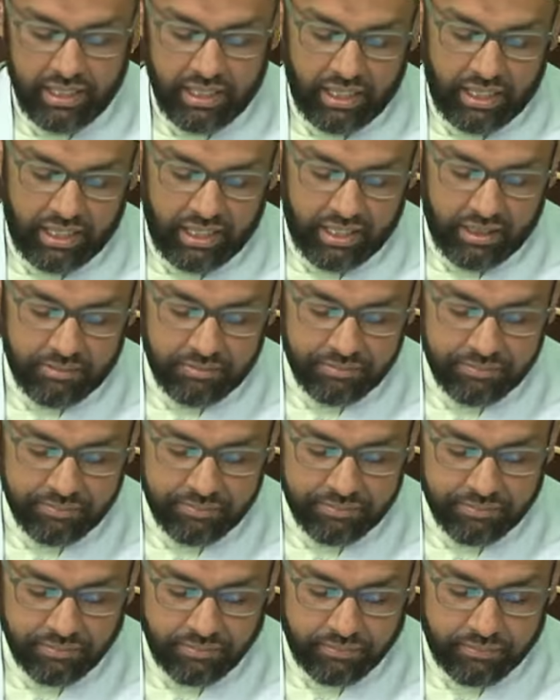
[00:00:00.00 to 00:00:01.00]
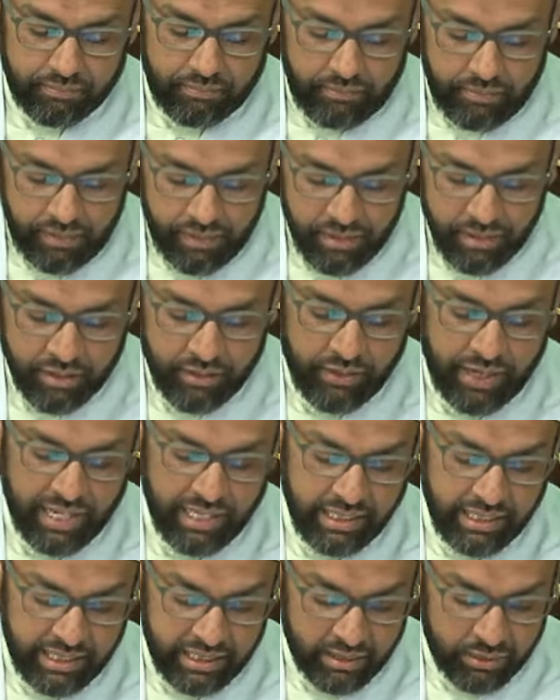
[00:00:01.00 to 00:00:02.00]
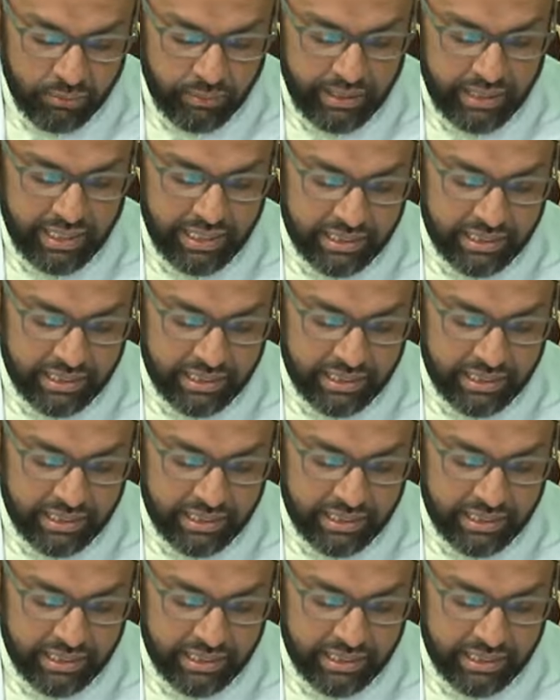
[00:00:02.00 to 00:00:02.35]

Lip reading: Grinding away